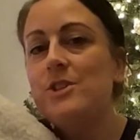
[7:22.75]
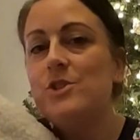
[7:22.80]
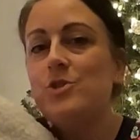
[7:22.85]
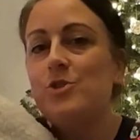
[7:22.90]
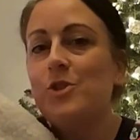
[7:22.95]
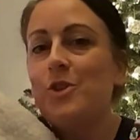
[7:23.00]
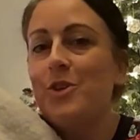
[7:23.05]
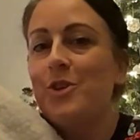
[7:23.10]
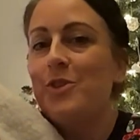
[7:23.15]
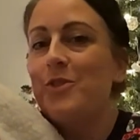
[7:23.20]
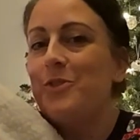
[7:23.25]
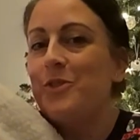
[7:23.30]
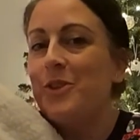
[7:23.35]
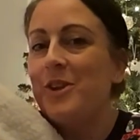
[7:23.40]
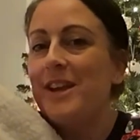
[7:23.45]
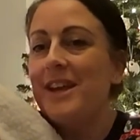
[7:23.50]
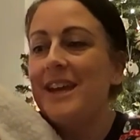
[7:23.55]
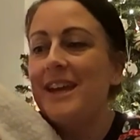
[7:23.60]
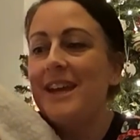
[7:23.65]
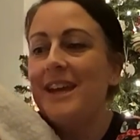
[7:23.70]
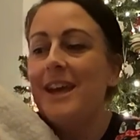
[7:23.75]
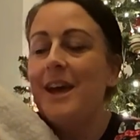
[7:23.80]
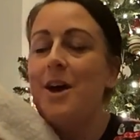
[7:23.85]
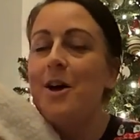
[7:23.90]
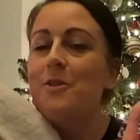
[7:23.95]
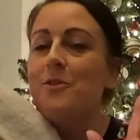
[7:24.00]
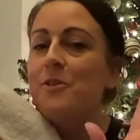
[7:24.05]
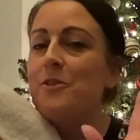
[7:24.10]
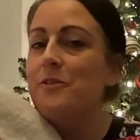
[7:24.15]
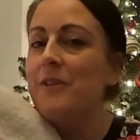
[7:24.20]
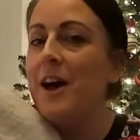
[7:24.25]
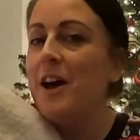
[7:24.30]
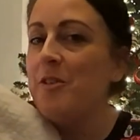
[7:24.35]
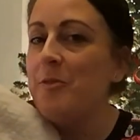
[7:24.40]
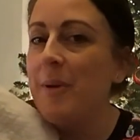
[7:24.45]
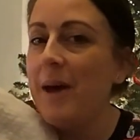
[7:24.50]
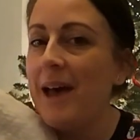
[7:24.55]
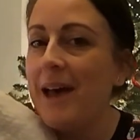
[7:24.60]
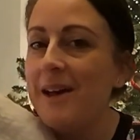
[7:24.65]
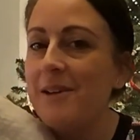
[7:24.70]
stroke, funny, for
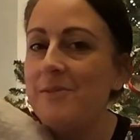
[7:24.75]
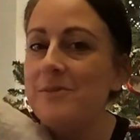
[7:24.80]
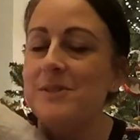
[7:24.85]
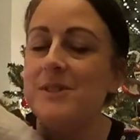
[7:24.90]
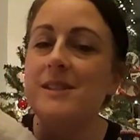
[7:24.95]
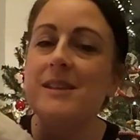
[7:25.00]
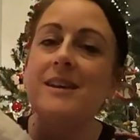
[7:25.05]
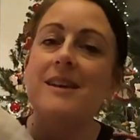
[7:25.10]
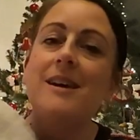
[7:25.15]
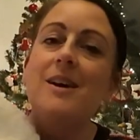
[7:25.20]
£5,